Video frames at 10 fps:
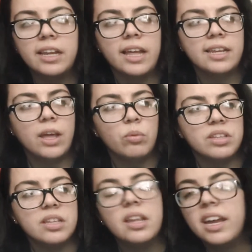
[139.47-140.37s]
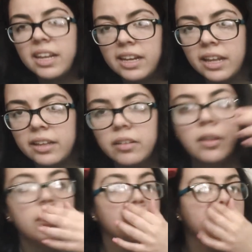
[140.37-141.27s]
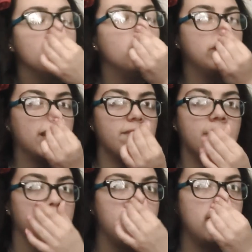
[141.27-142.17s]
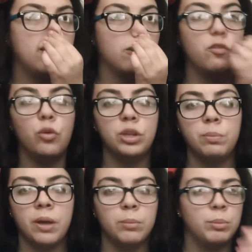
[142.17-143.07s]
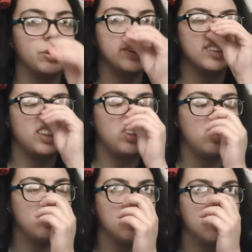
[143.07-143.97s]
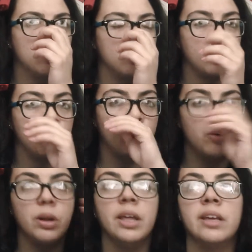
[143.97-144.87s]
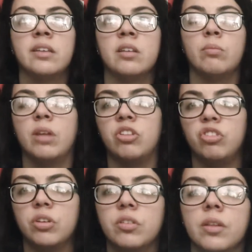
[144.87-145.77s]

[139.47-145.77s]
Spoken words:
and that was $9.99. So altogether, I paid £40, because I bought like some hand gels.